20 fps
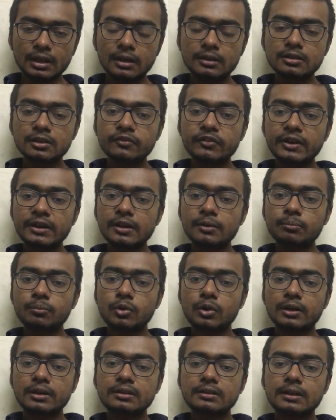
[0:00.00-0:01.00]
is a very
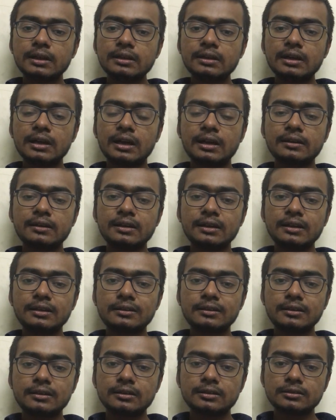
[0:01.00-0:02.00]
important thing, and
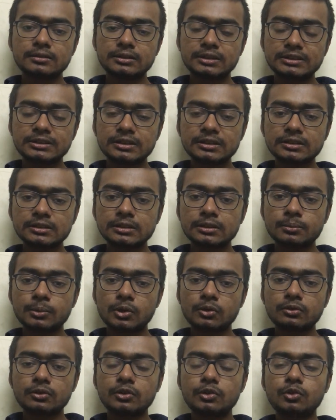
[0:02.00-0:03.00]
it discusses
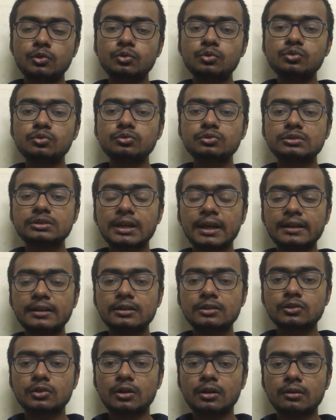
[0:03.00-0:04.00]
about two
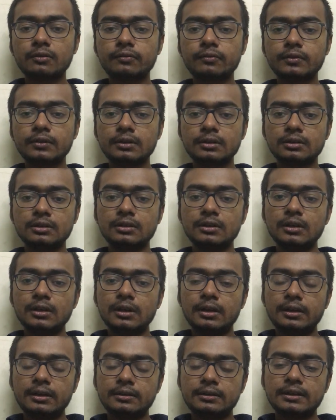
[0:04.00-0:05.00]
sides of
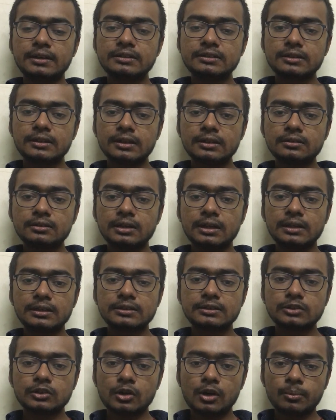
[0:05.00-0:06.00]
interest rate, that
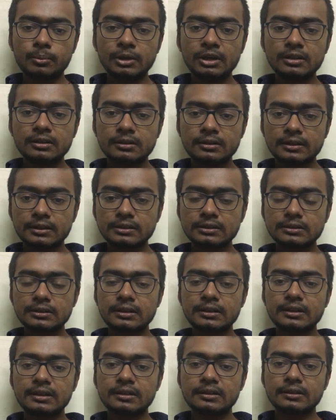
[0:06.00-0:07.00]
is nominal interest
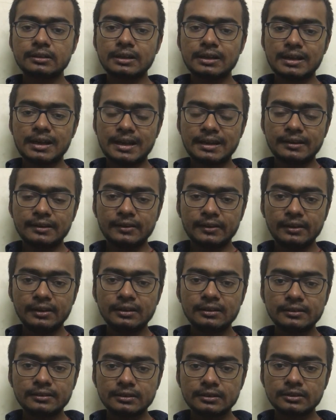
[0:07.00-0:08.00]
rate and
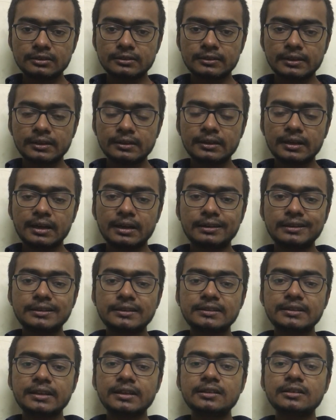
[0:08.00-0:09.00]
real interest rate. And it
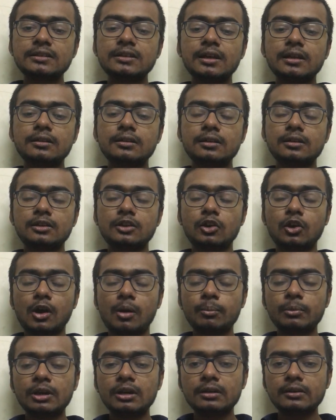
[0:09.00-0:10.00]
says that the
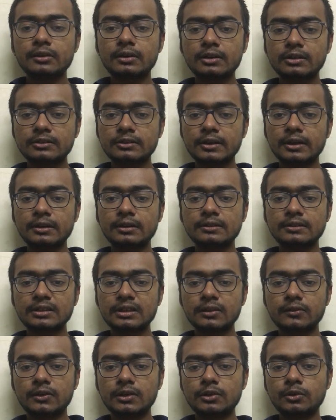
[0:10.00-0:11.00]
nominal interest rate is
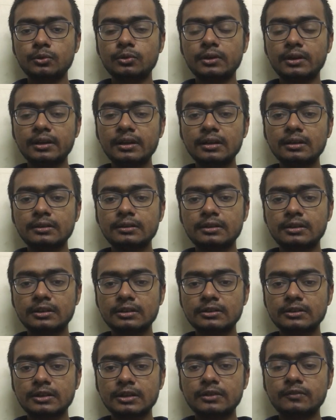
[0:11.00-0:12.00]
equal to real
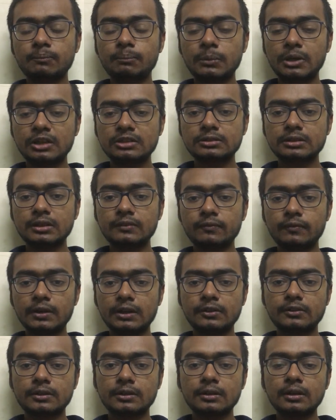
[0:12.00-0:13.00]
interest rate plus
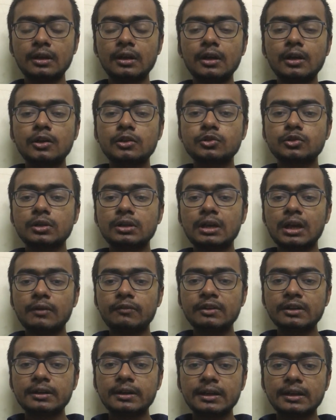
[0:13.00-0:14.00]
inflation. So in
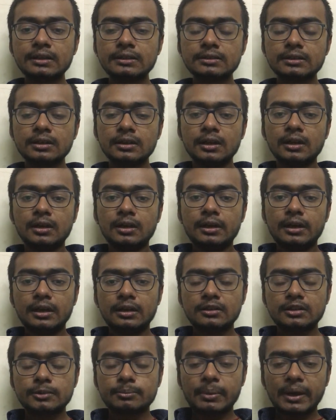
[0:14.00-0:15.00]
our case,
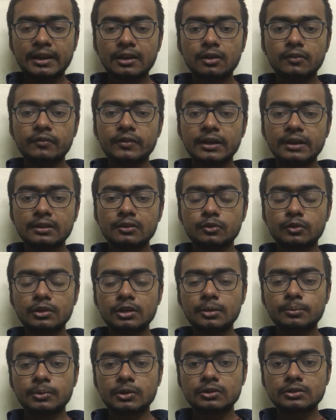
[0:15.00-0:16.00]
in spite of getting
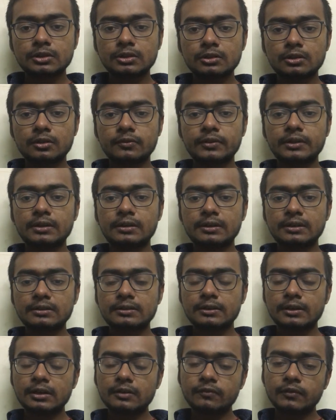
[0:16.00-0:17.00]
20% of
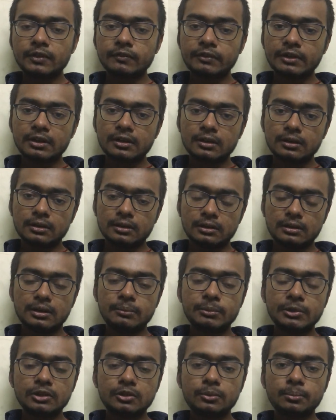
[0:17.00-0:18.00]
interest rate, we were
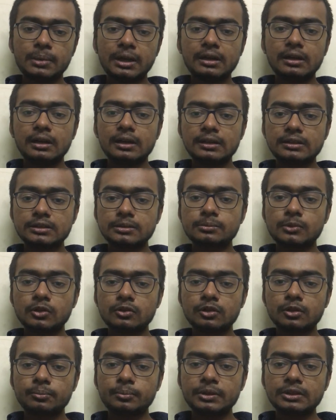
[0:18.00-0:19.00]
able to buy less
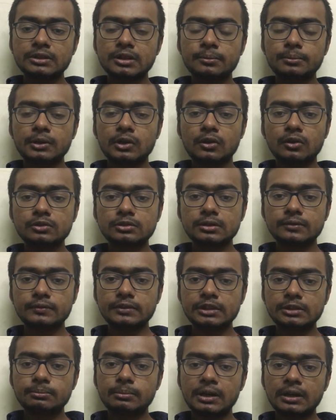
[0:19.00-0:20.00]
amount of pizza because of
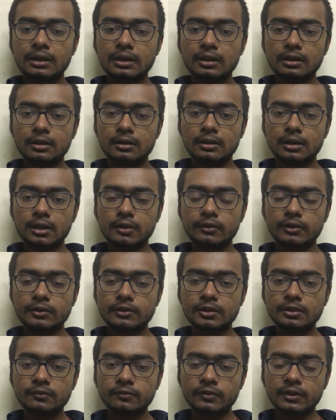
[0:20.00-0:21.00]
this particular
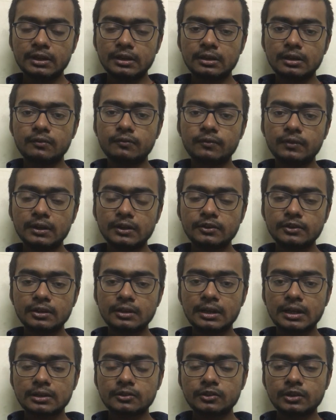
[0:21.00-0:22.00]
equation, where
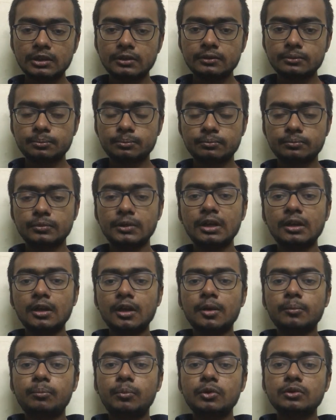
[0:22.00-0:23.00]
inflation actually
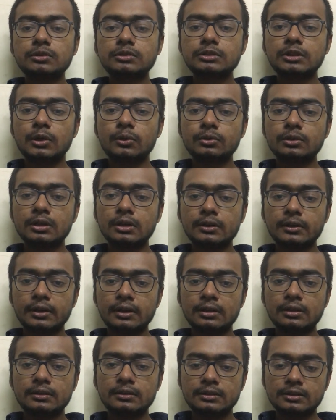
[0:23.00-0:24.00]
pulls down the
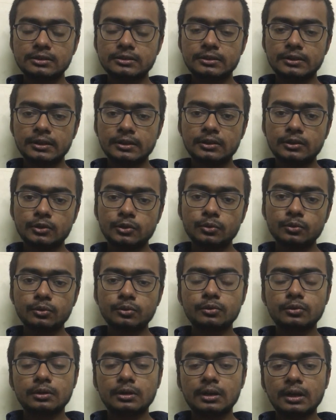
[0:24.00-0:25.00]
real interest rate
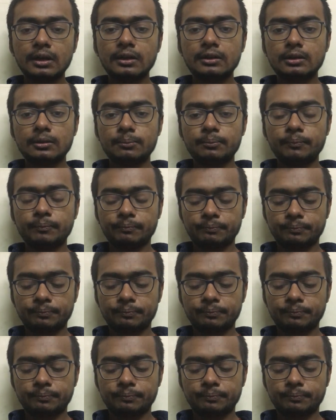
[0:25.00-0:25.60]
to negative.